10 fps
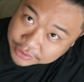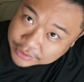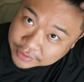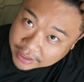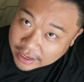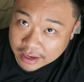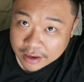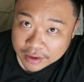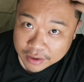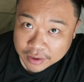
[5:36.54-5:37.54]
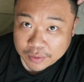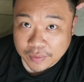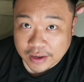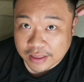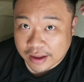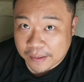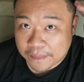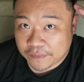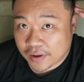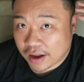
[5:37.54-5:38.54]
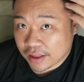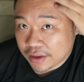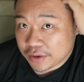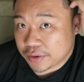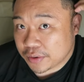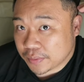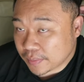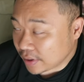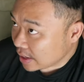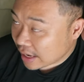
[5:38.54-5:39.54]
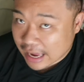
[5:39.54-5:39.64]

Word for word: straight with um, volume